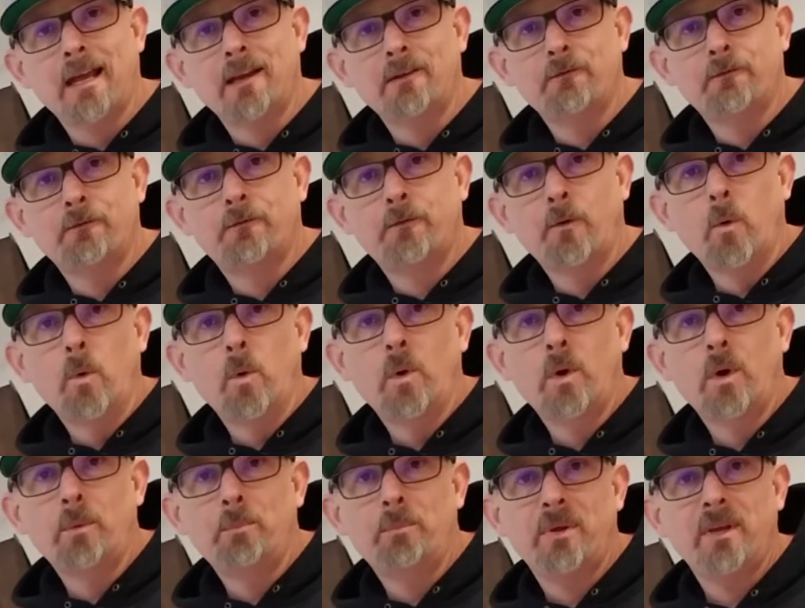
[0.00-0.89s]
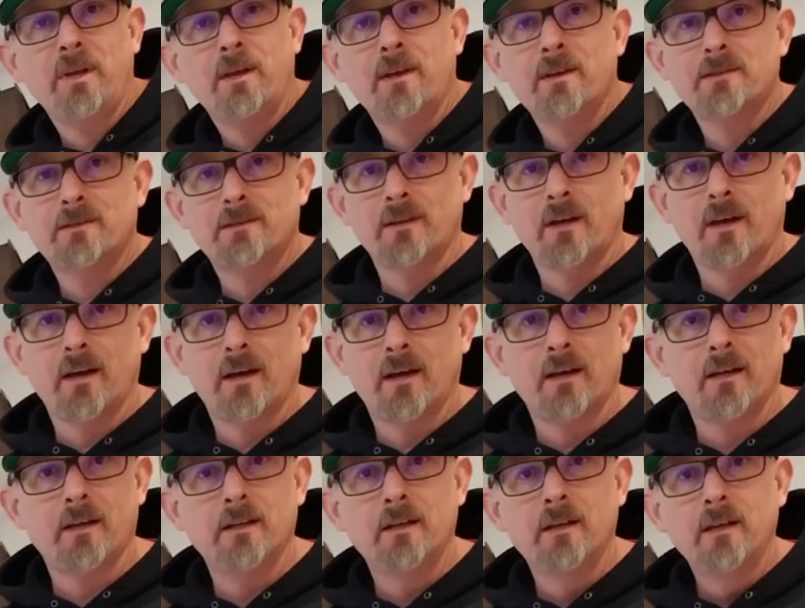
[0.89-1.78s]
at 4
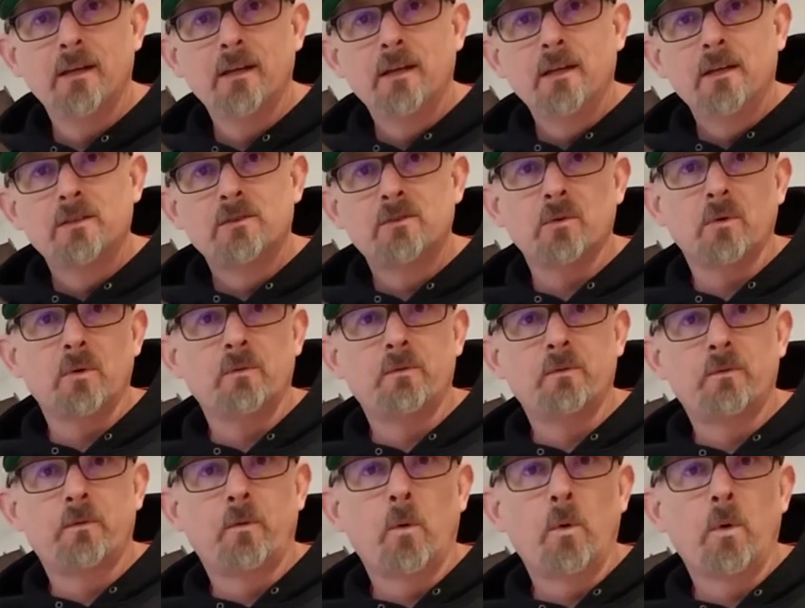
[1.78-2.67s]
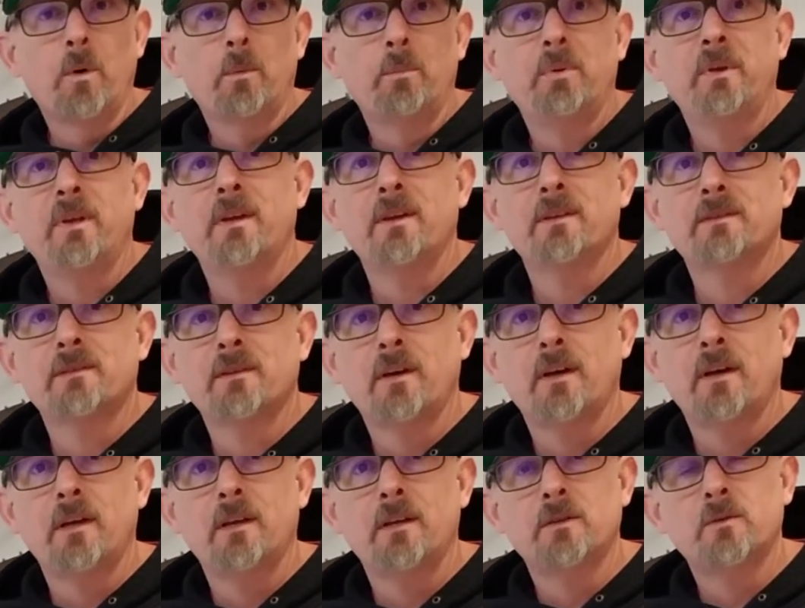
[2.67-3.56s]
psi. So at 4
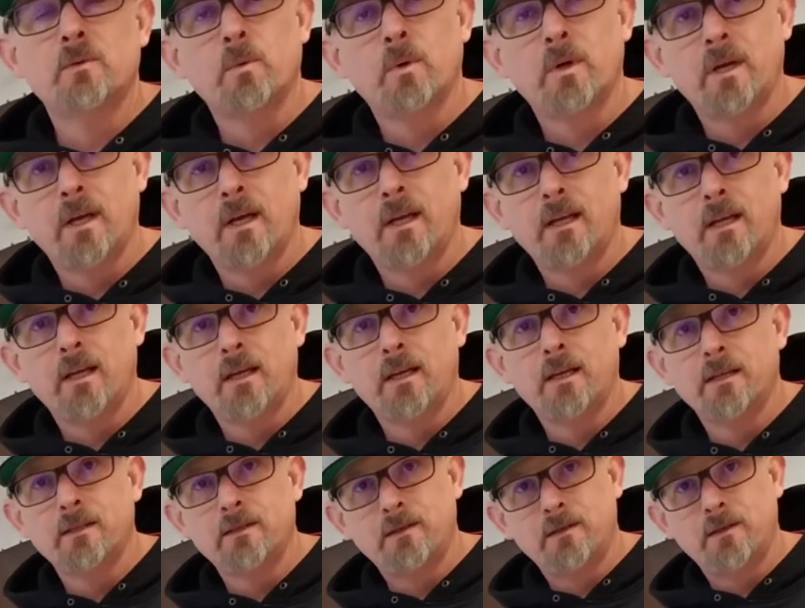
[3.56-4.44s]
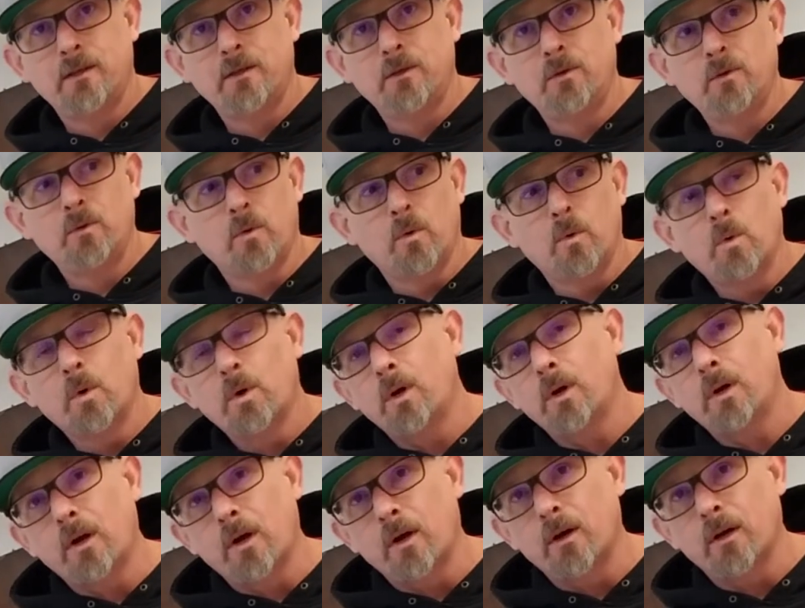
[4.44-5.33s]
psi is what I can continue to
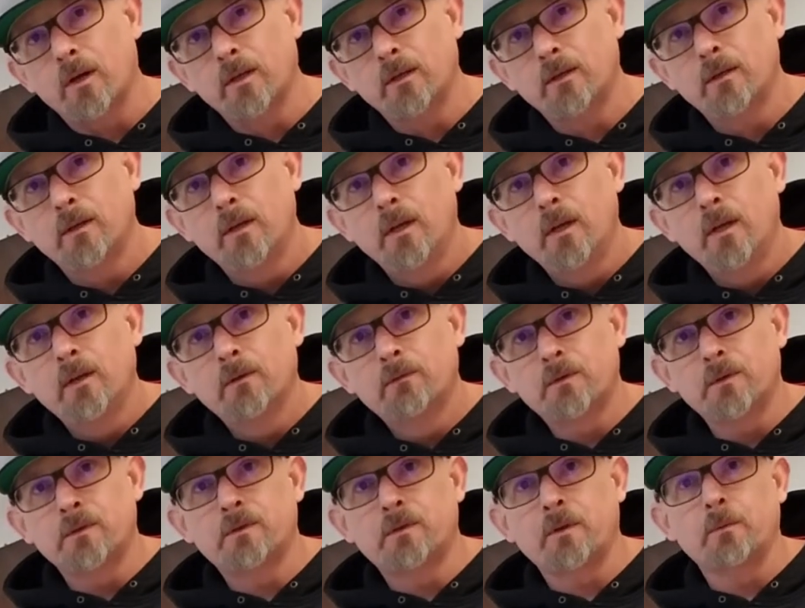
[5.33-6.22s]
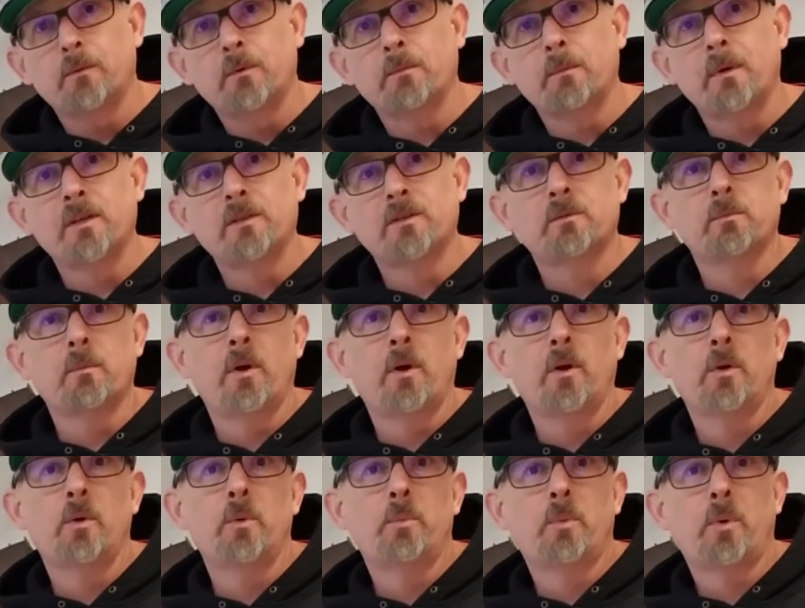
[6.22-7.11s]
work on for some of my
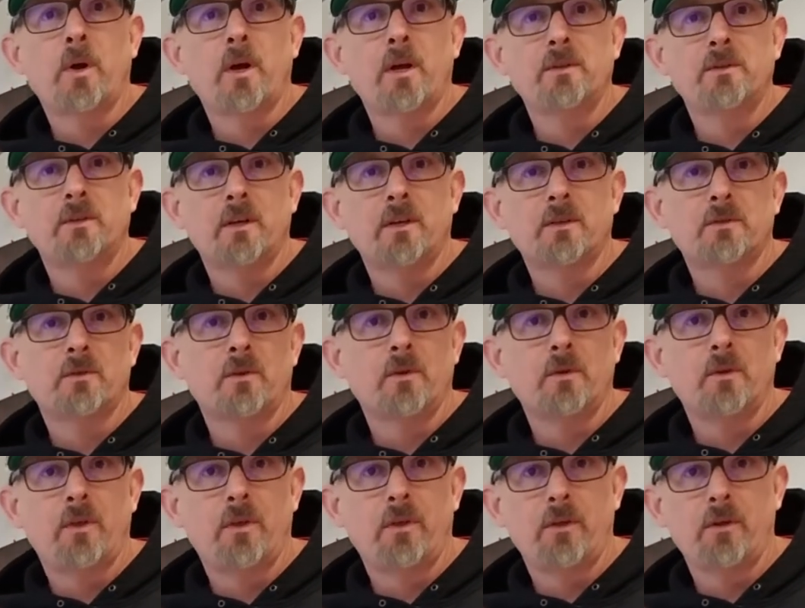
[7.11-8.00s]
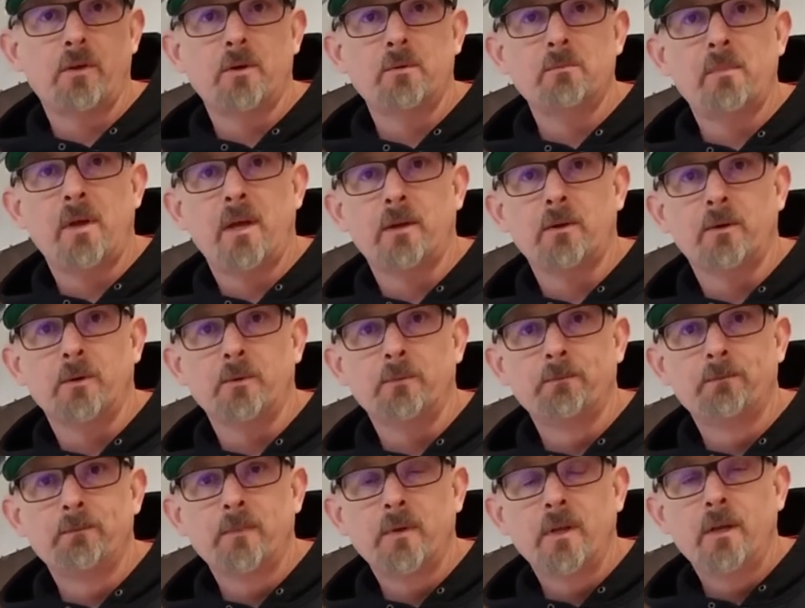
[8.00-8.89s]
smaller projects on thinner
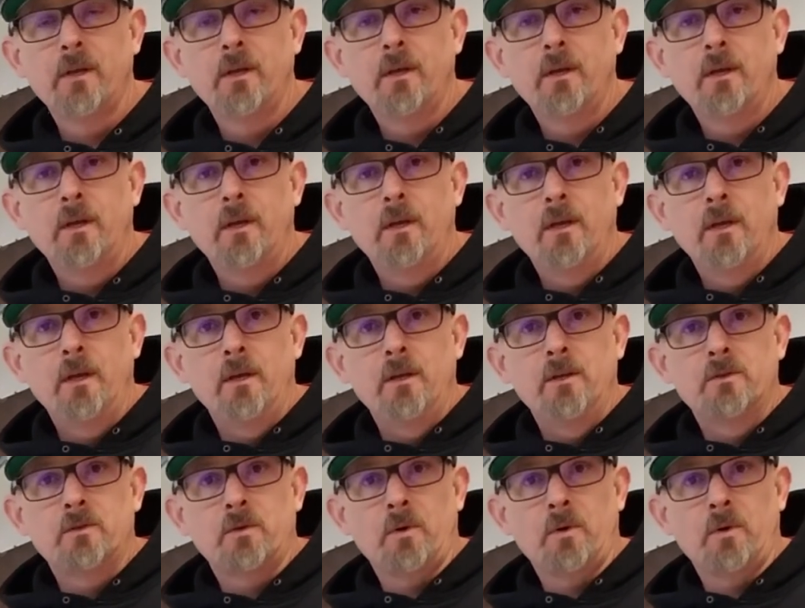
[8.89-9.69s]
metal.